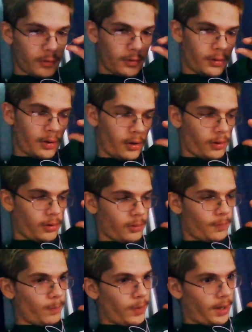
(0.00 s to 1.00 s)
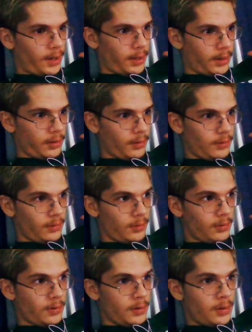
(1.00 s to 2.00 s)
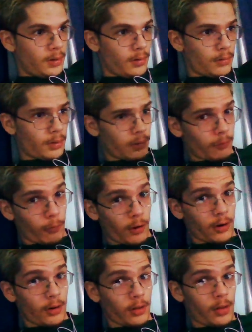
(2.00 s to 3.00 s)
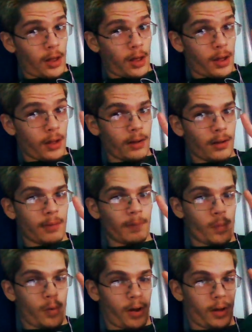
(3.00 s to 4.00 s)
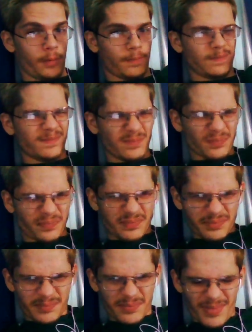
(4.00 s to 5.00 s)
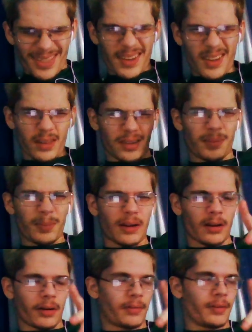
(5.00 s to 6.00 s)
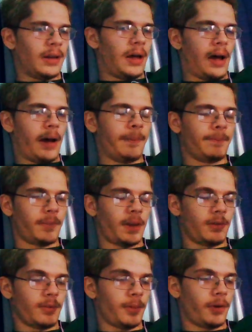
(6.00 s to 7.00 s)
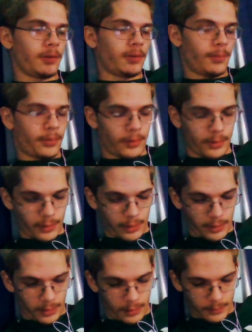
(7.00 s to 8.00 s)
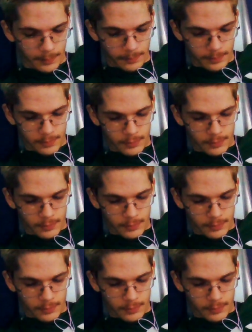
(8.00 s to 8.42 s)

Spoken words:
You should go by not the word of law, but the spirit of the law is the most important thing.